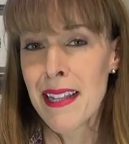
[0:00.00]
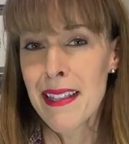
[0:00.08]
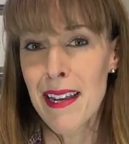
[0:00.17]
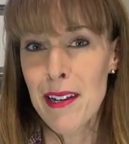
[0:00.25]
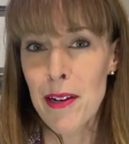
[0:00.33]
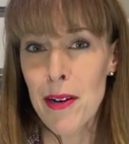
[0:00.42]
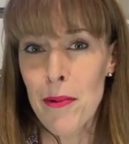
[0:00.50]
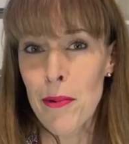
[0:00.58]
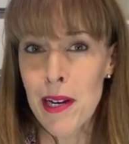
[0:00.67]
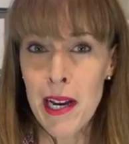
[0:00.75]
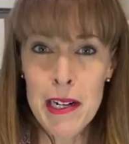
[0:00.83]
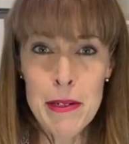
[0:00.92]
that you're
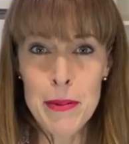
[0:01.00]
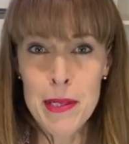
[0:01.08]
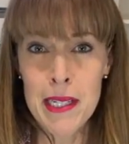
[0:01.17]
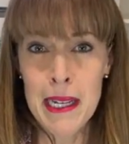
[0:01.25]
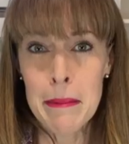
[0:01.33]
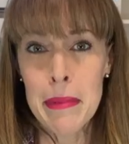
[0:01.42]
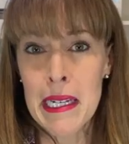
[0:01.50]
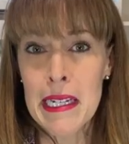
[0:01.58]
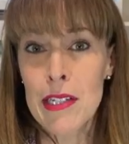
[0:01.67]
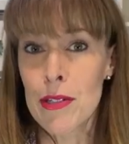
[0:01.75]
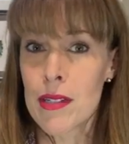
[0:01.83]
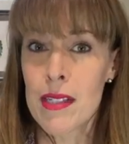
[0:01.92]
100%
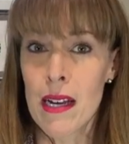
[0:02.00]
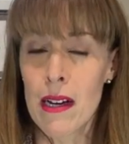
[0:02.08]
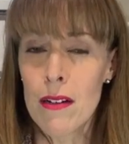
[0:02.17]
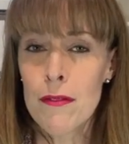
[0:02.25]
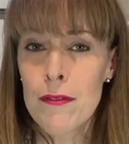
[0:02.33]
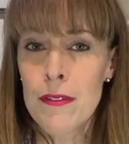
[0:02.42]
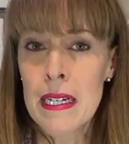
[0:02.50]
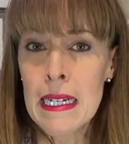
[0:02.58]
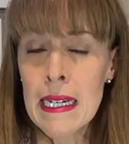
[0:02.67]
being yourself.